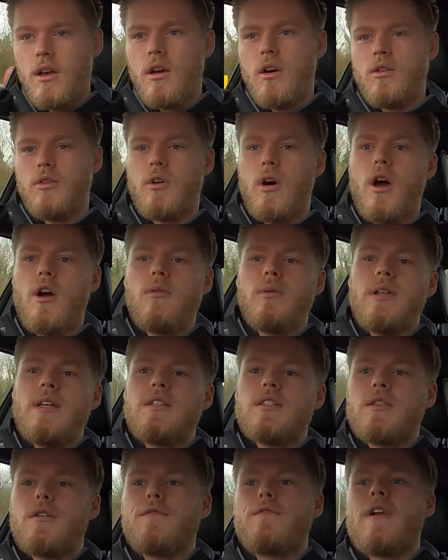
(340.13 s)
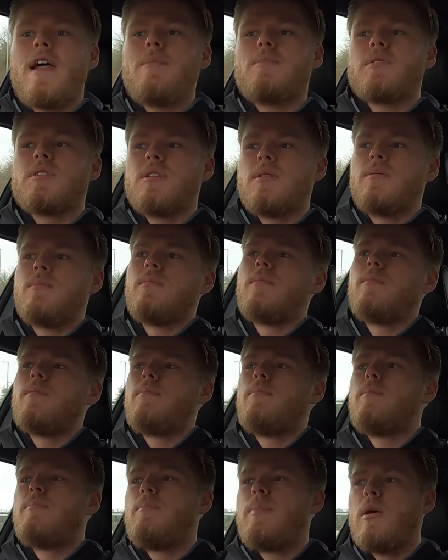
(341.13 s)
not only do the flaps
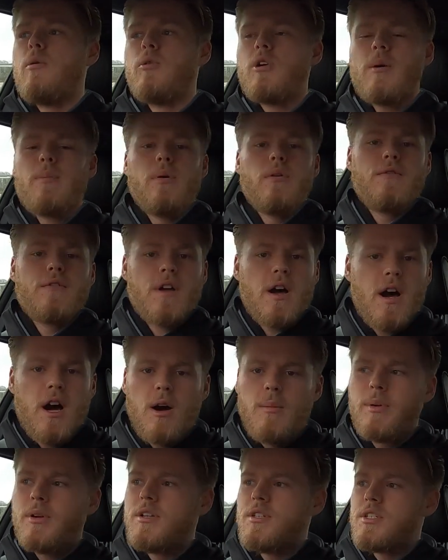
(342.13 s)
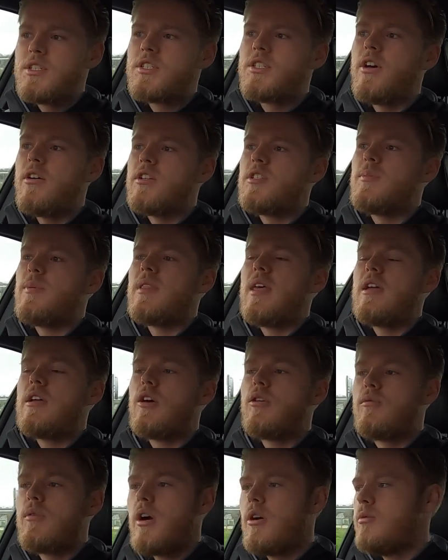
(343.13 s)
build up of carbon and soot, but they
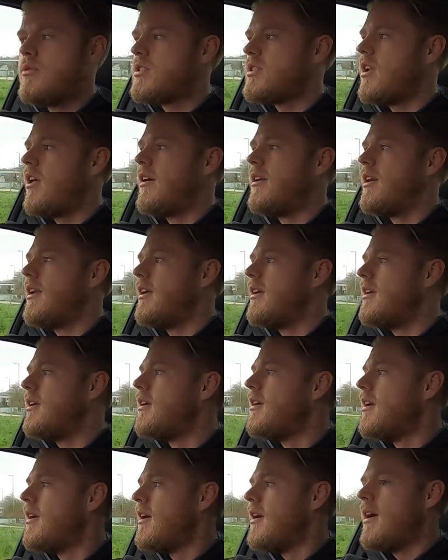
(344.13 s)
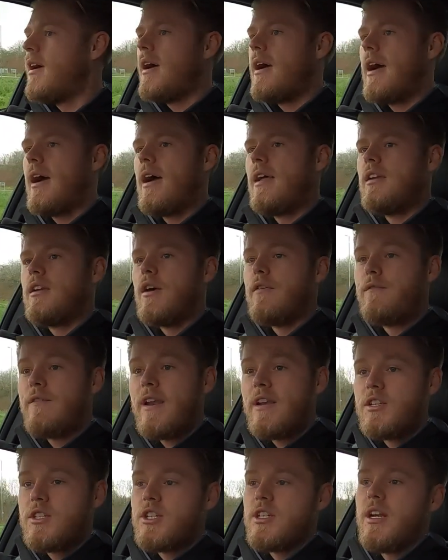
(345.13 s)
corrode slightly. And
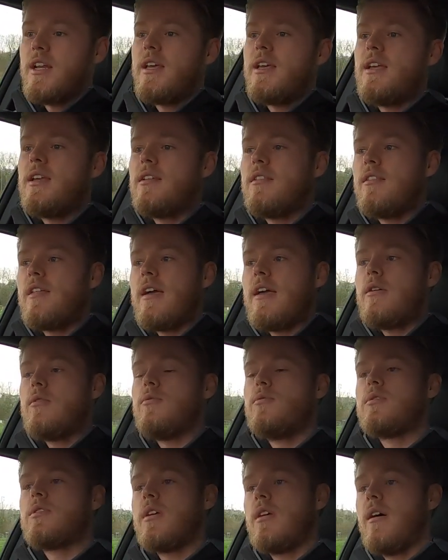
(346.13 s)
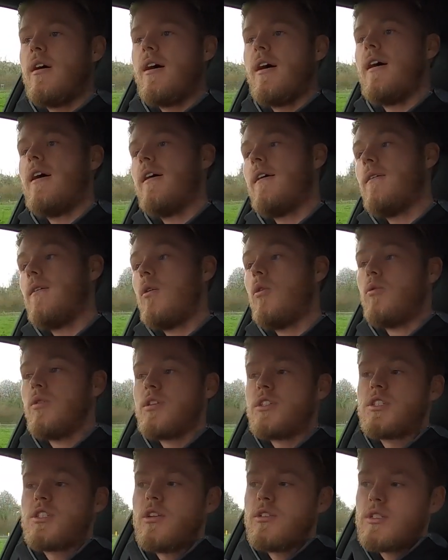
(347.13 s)
eventually, those all the
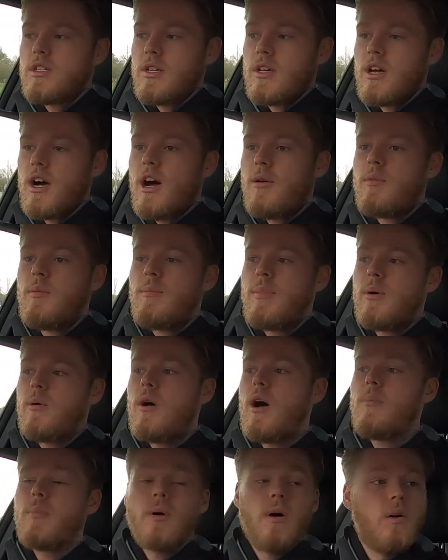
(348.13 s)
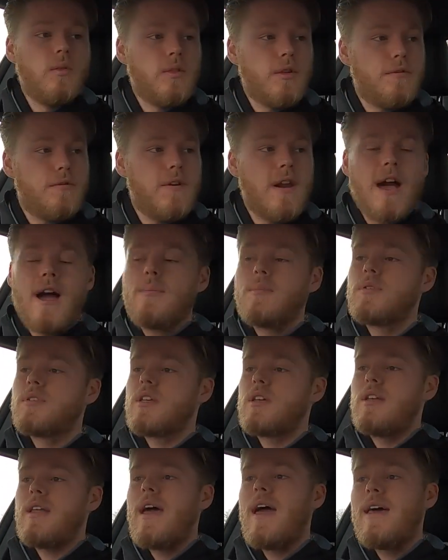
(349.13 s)
soot and carbon built up on the flaps
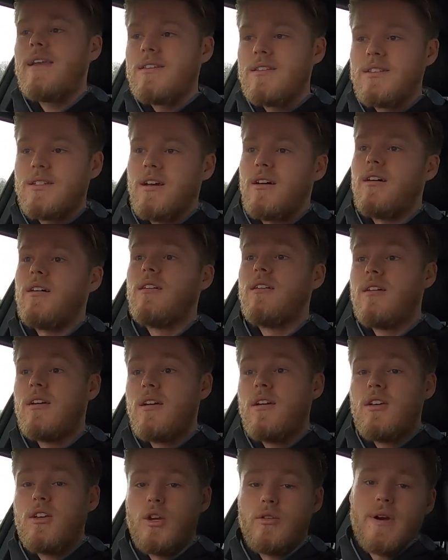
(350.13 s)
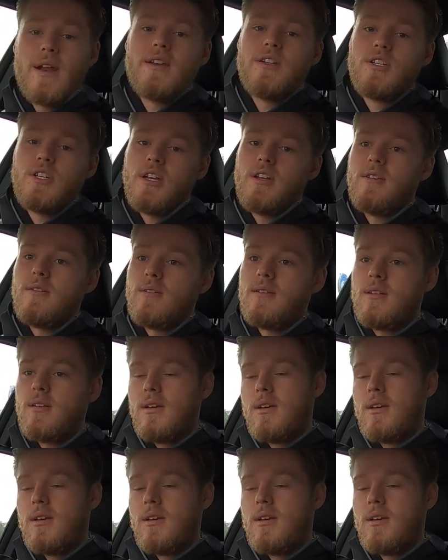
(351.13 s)
can enter your engine.